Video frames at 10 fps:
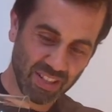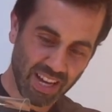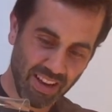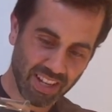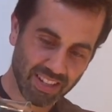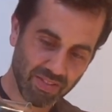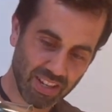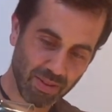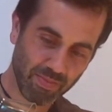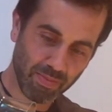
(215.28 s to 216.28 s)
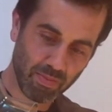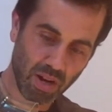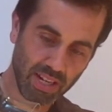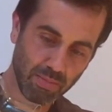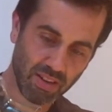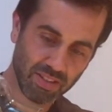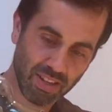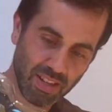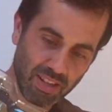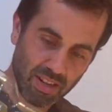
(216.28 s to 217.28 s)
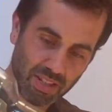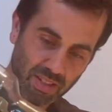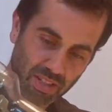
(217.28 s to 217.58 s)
done this a couple of times.